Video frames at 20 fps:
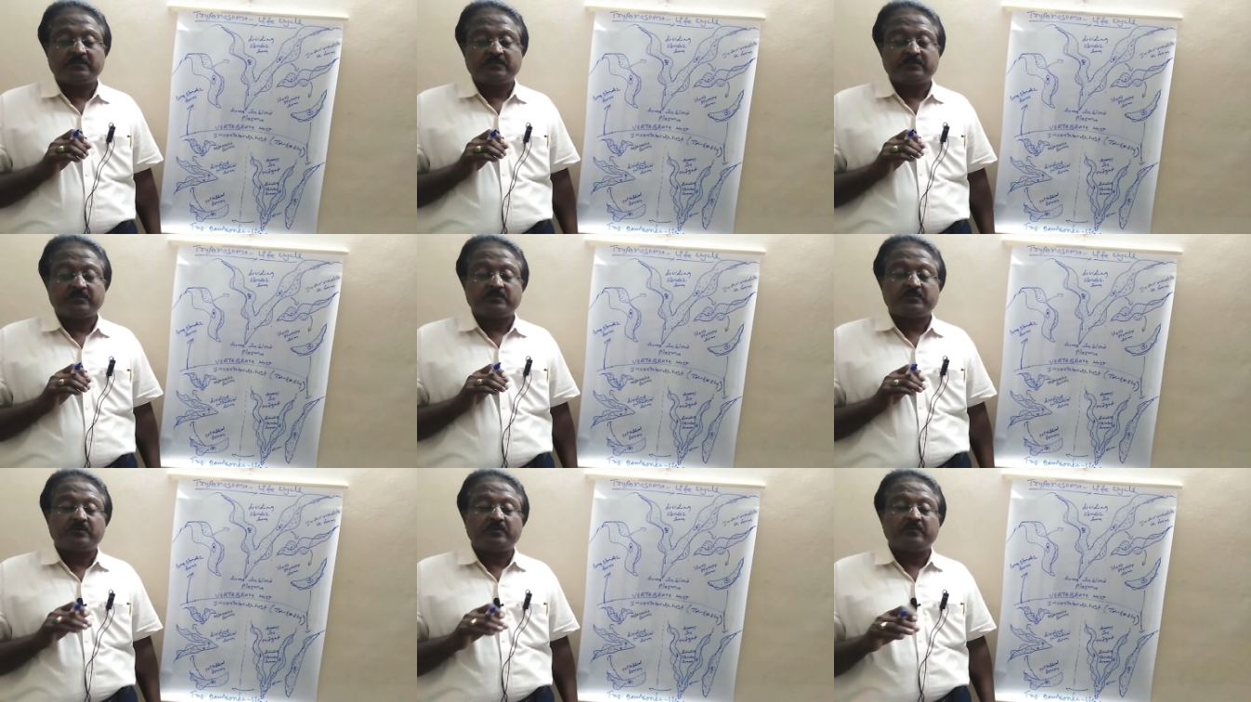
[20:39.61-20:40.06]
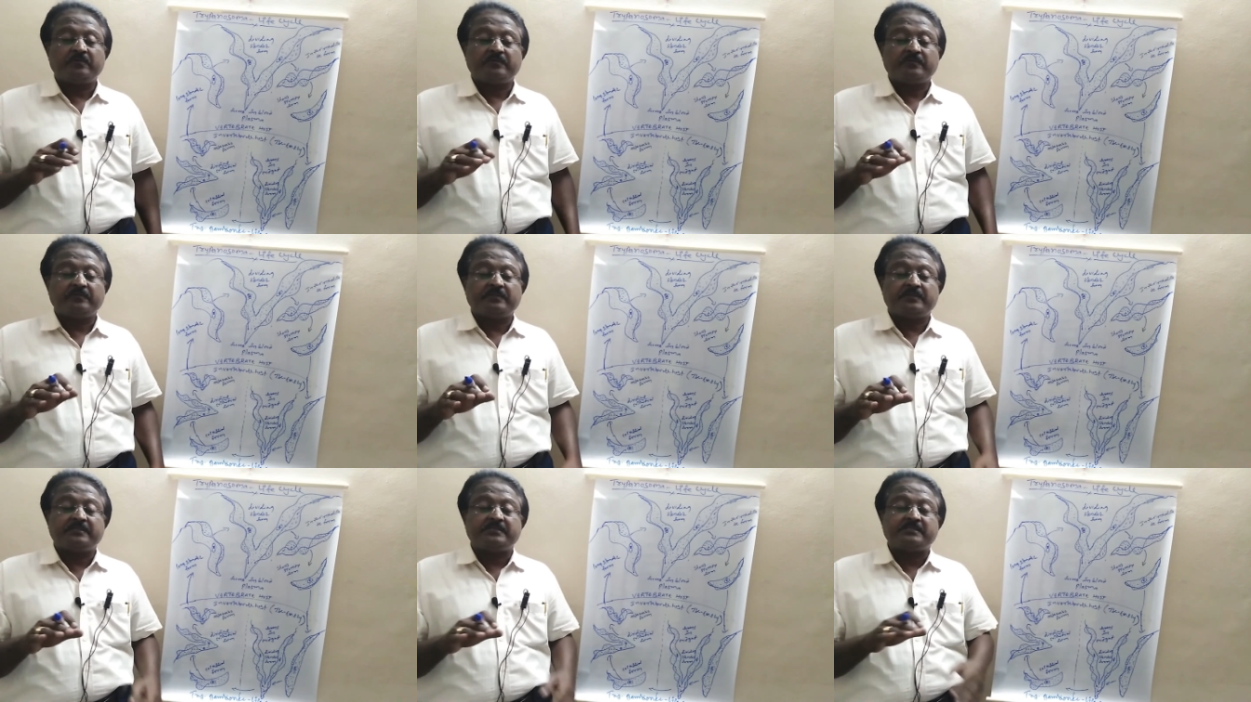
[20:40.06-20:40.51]
So,
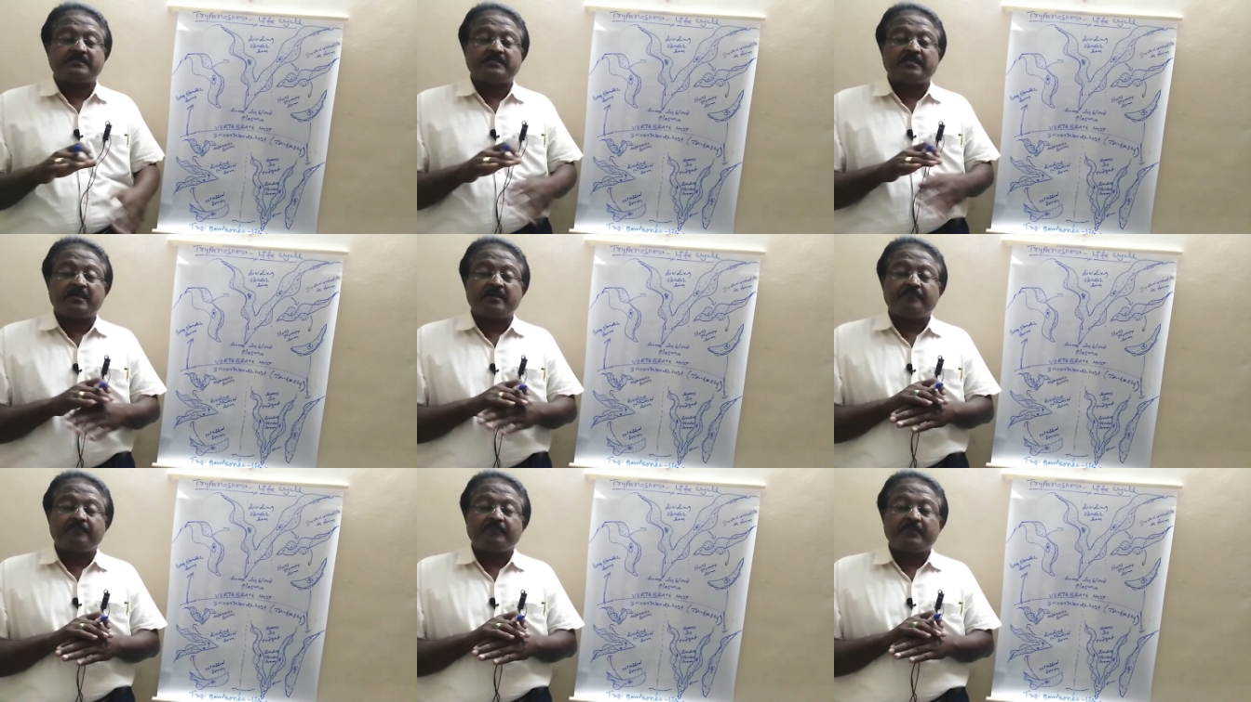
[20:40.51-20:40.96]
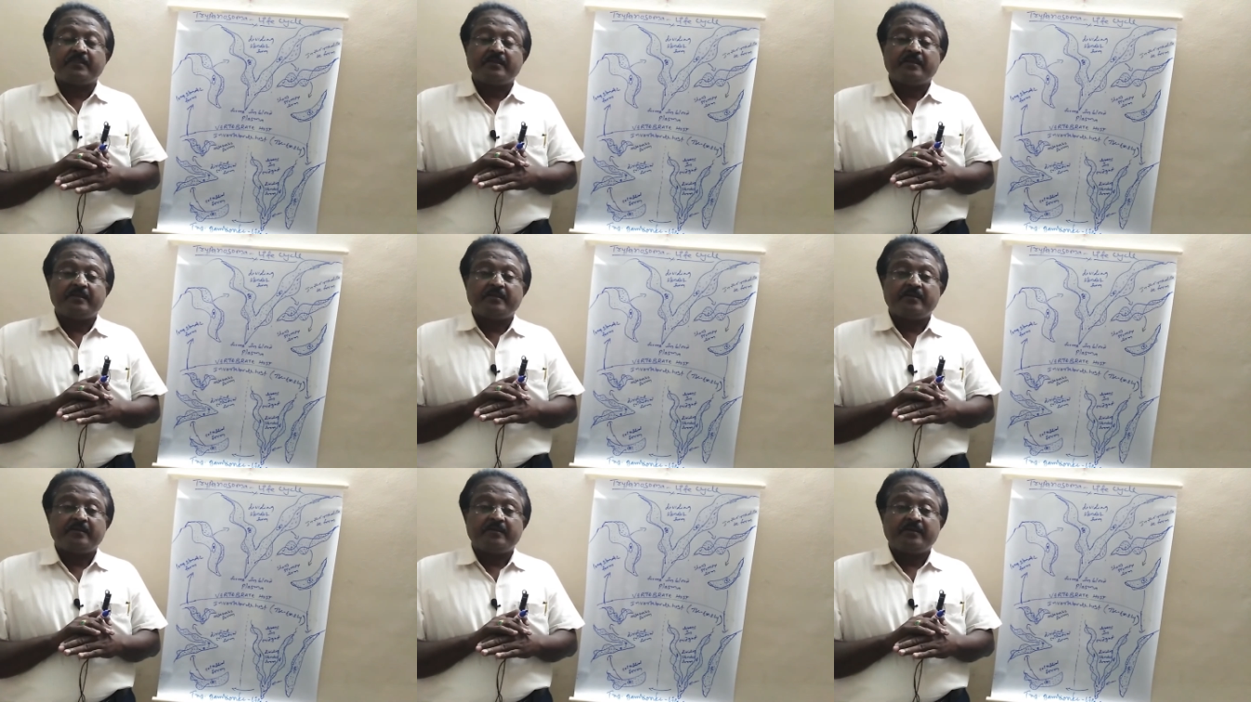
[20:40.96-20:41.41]
this is the
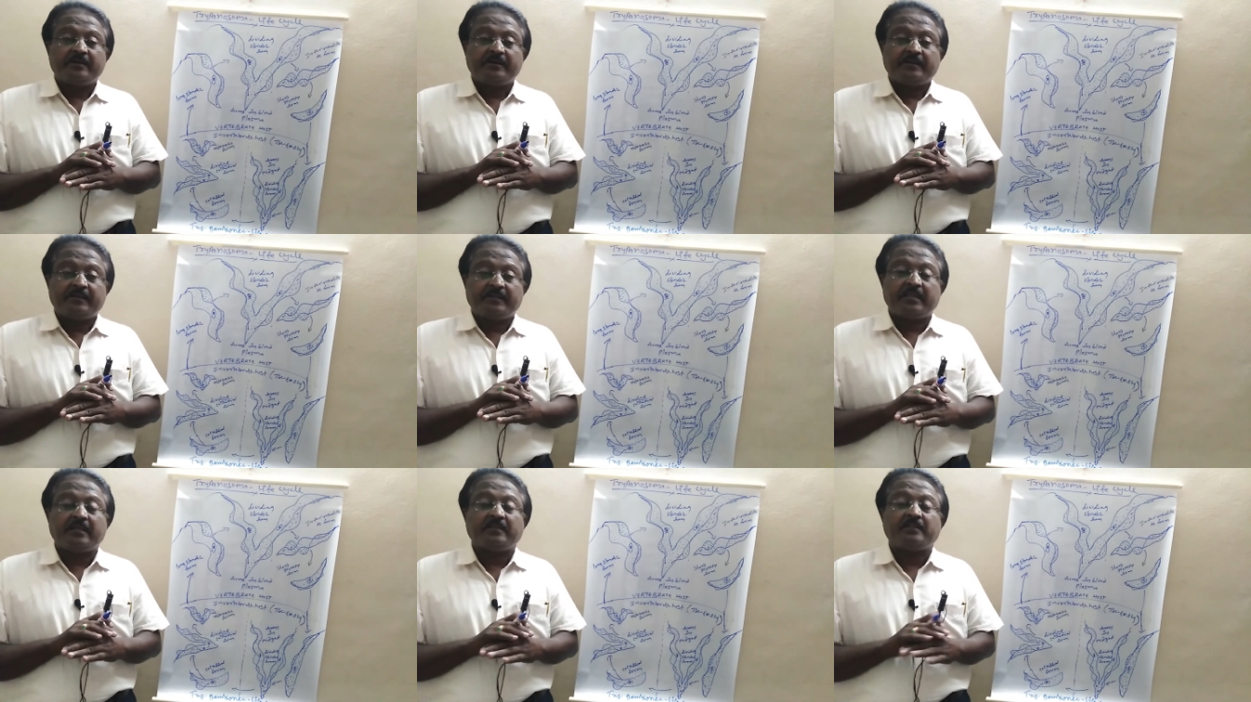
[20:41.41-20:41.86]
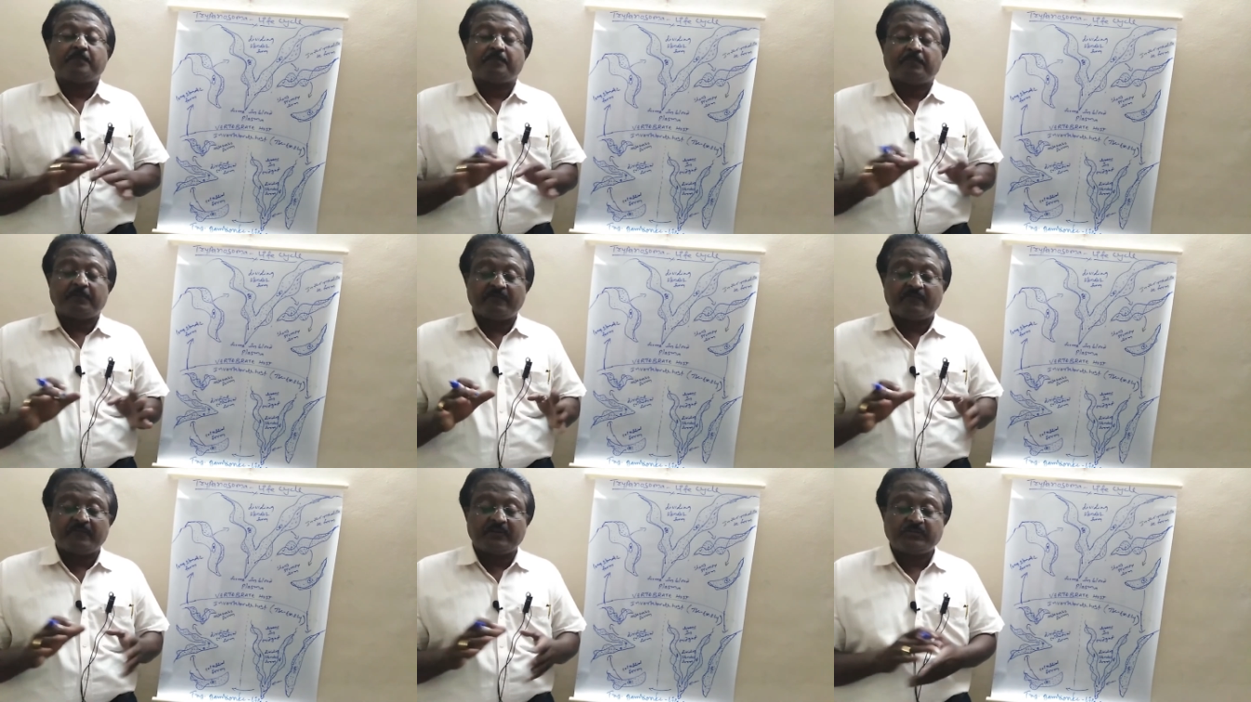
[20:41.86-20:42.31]
take the
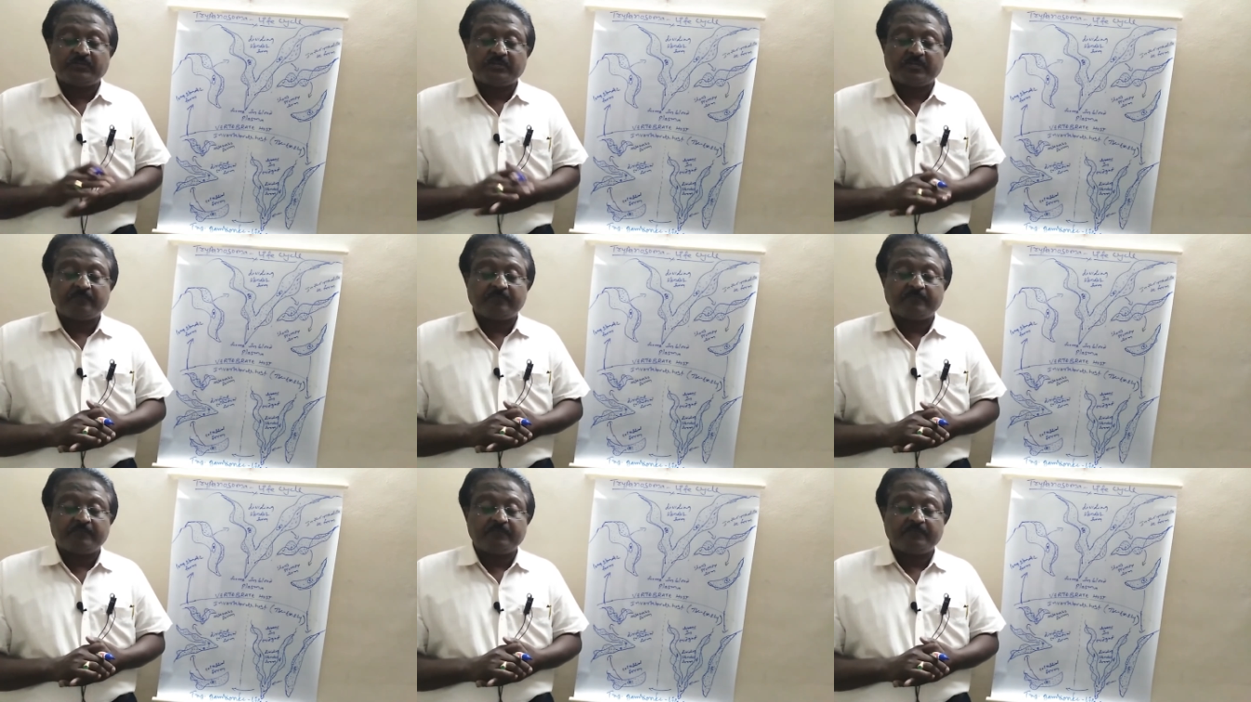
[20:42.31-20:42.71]
prevention.